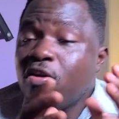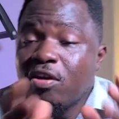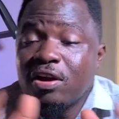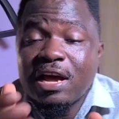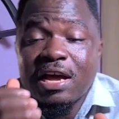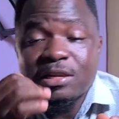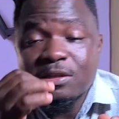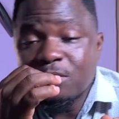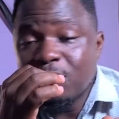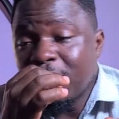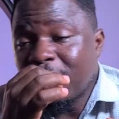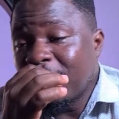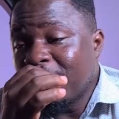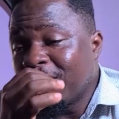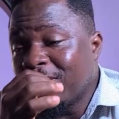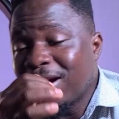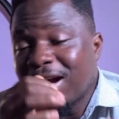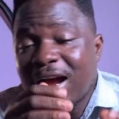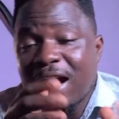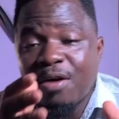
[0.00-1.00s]
No, that's not
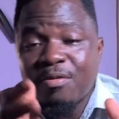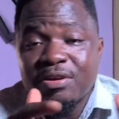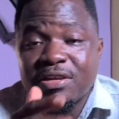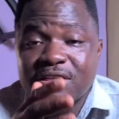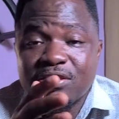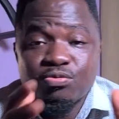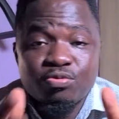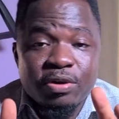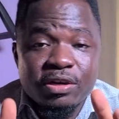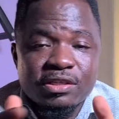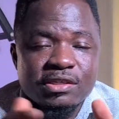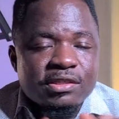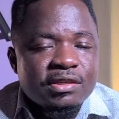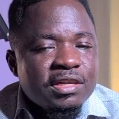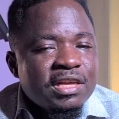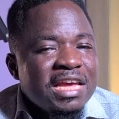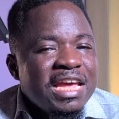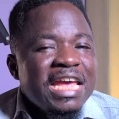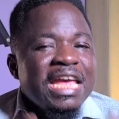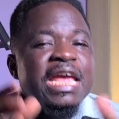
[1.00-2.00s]
how it
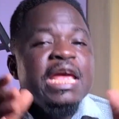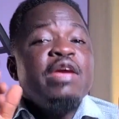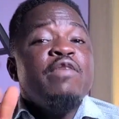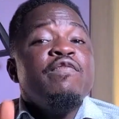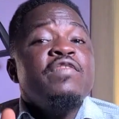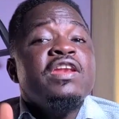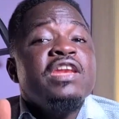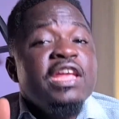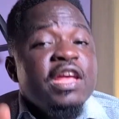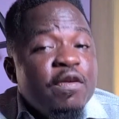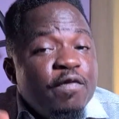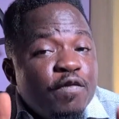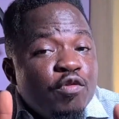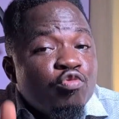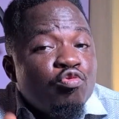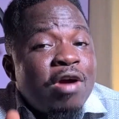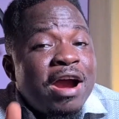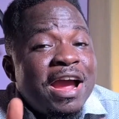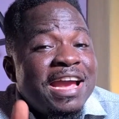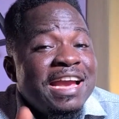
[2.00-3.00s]
works. Even
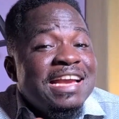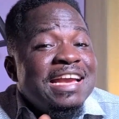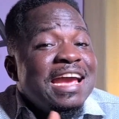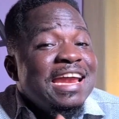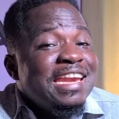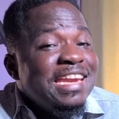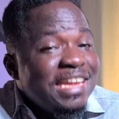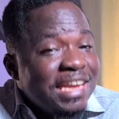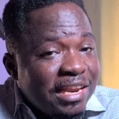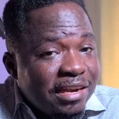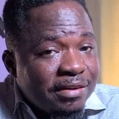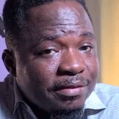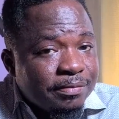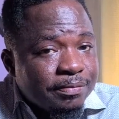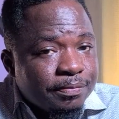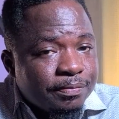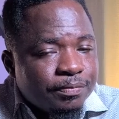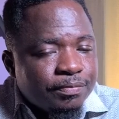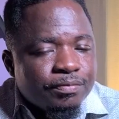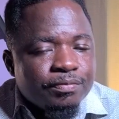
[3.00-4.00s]
if you are a Ghanaian